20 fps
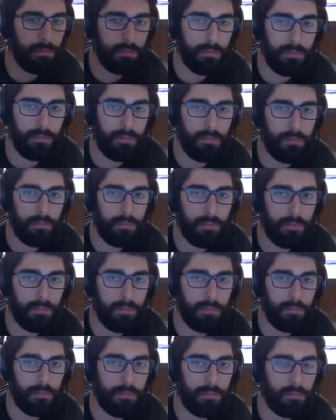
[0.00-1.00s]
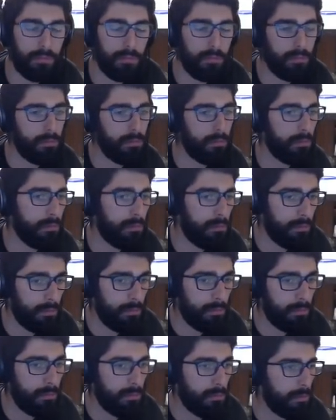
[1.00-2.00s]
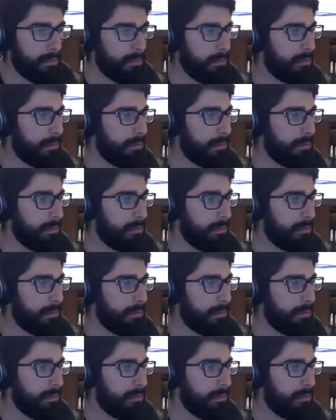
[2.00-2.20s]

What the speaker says: Nothing is said.